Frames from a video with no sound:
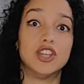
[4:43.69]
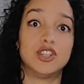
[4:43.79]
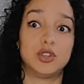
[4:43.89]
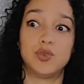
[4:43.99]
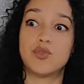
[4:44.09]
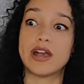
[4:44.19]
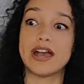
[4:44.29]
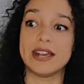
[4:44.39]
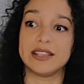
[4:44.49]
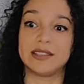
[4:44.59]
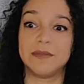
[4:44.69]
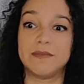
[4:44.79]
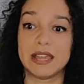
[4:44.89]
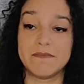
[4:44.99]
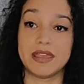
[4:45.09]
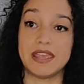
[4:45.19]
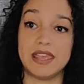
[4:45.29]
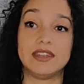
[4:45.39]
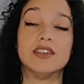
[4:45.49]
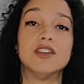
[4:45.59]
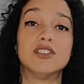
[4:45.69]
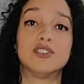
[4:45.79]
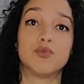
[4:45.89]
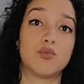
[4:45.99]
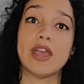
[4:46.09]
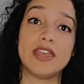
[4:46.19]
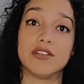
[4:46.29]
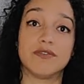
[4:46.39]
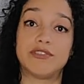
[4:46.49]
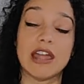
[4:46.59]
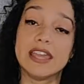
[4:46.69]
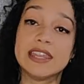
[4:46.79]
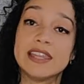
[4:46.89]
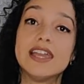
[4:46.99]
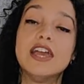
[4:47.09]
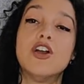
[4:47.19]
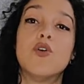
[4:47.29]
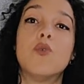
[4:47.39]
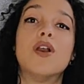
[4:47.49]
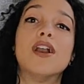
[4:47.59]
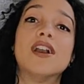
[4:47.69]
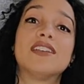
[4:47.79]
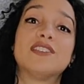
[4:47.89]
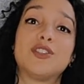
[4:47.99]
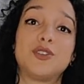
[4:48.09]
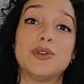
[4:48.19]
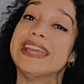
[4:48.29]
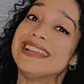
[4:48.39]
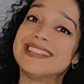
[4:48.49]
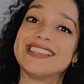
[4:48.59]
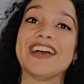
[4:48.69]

to as my main way of writing was through inks,